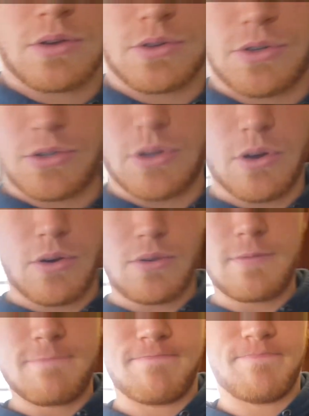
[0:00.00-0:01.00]

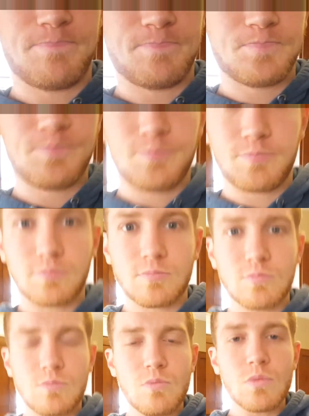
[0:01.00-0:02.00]
So,
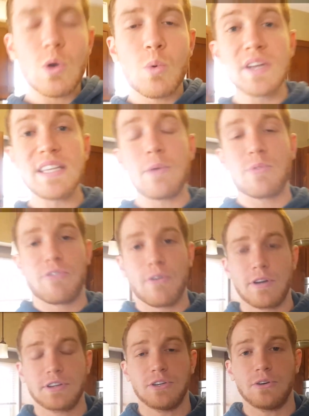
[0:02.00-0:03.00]
what is that
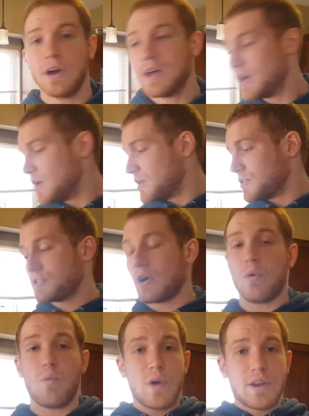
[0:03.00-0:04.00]
referring to?
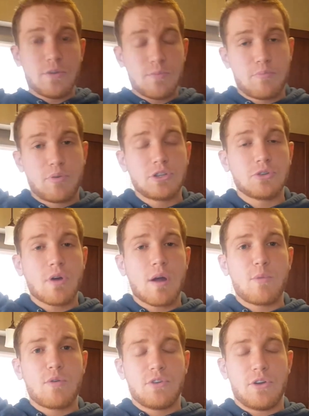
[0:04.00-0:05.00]
So, when you put your
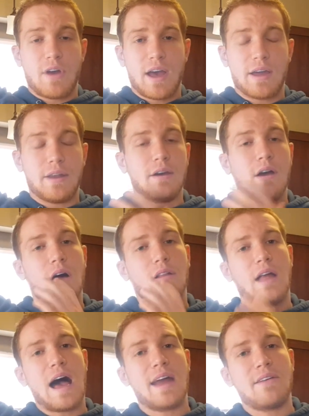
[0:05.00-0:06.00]
arm over your head, a
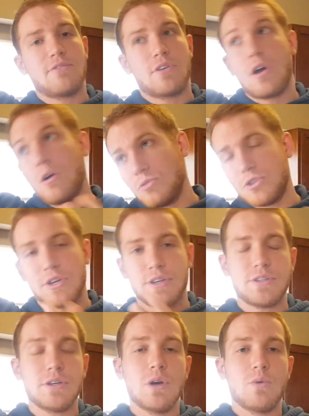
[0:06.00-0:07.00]
lot of
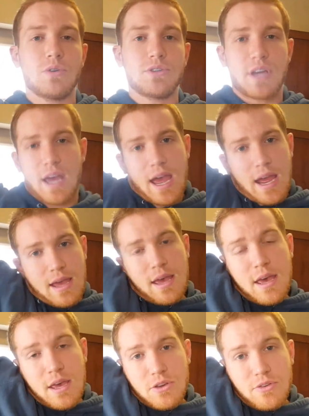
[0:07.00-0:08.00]
coaches will say, hey,
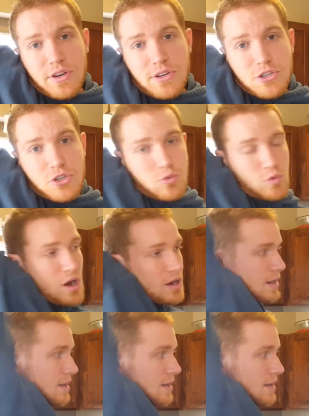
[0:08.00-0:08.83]
you need to shrug